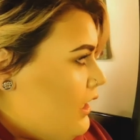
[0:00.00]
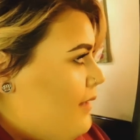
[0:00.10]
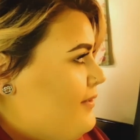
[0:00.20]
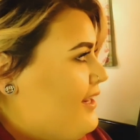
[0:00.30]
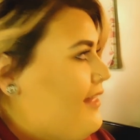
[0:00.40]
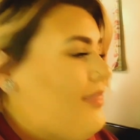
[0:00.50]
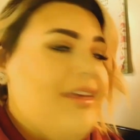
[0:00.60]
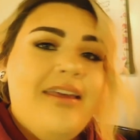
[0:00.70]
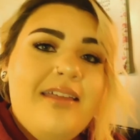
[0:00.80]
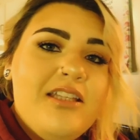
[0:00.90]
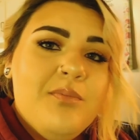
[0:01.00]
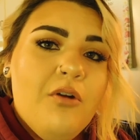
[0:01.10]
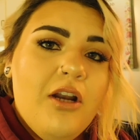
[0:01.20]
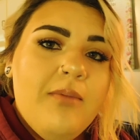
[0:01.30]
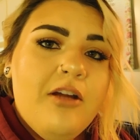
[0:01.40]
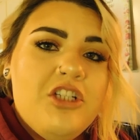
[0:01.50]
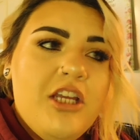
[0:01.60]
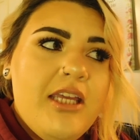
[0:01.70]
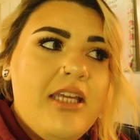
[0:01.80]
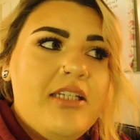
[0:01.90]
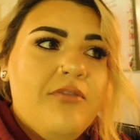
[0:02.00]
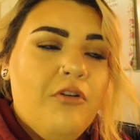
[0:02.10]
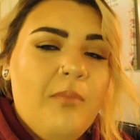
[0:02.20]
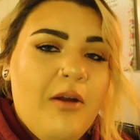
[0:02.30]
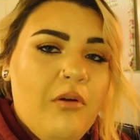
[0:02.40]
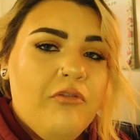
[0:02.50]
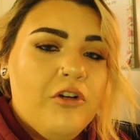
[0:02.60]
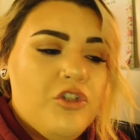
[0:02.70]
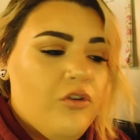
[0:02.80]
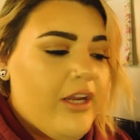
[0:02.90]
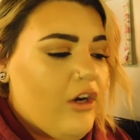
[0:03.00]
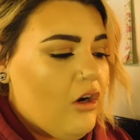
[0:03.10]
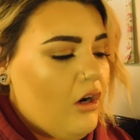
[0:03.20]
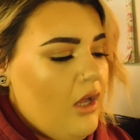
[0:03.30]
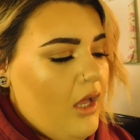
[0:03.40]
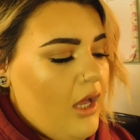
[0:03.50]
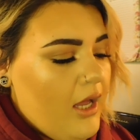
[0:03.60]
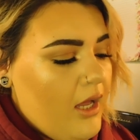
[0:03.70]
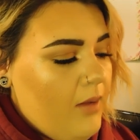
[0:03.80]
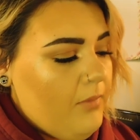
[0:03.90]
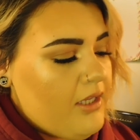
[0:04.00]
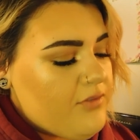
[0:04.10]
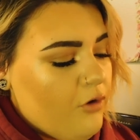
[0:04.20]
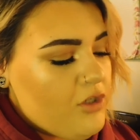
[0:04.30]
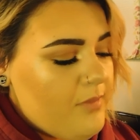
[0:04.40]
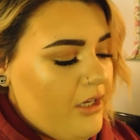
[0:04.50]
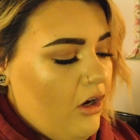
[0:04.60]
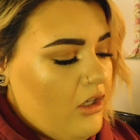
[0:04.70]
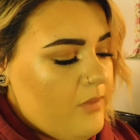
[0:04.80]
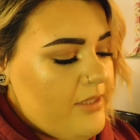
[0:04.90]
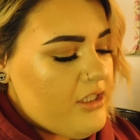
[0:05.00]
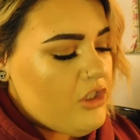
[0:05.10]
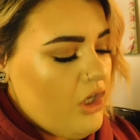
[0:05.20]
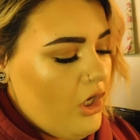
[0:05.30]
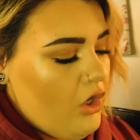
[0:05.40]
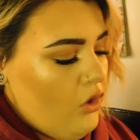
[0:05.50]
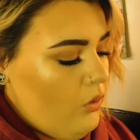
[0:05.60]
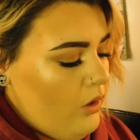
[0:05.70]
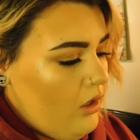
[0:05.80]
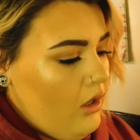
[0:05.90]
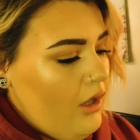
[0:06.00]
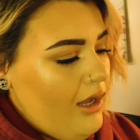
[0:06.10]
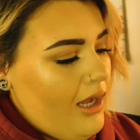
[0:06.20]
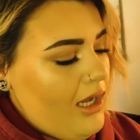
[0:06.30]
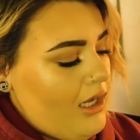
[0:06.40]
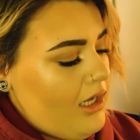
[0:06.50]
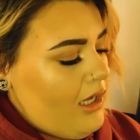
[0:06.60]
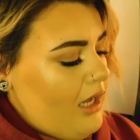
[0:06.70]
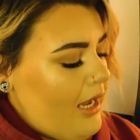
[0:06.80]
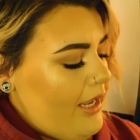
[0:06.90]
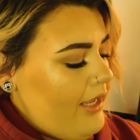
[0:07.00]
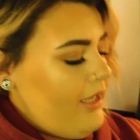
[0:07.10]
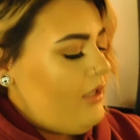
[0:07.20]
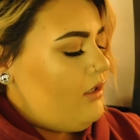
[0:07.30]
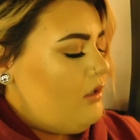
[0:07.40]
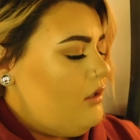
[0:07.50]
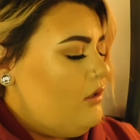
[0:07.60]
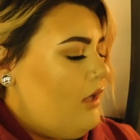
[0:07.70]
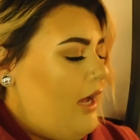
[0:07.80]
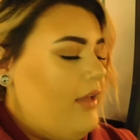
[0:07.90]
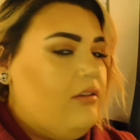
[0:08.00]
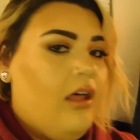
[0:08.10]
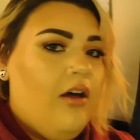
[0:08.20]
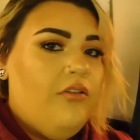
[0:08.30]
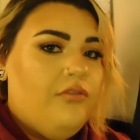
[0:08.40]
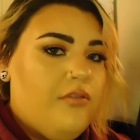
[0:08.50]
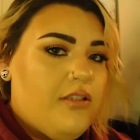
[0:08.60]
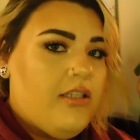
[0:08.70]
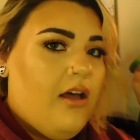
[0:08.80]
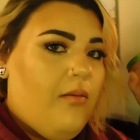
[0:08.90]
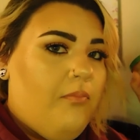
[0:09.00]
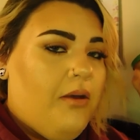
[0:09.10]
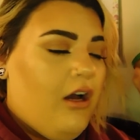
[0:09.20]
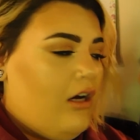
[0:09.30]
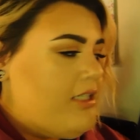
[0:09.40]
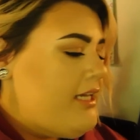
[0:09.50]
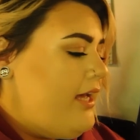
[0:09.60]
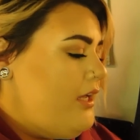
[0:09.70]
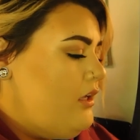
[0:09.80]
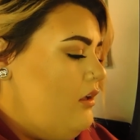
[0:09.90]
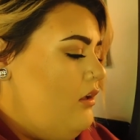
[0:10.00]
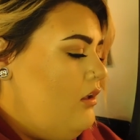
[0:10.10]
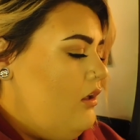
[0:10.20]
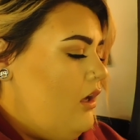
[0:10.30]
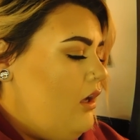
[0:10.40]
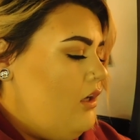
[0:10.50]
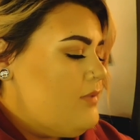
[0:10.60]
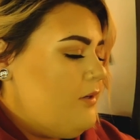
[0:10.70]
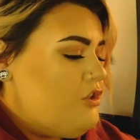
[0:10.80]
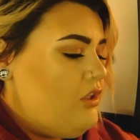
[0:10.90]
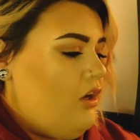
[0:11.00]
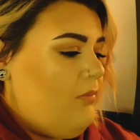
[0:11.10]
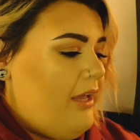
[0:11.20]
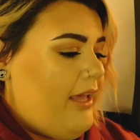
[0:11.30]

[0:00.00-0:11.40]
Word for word: I mean, I think that's pretty much it for my refrigerator. Um, as far as my condiments go, uh, I, I love some picante, uh, especially on my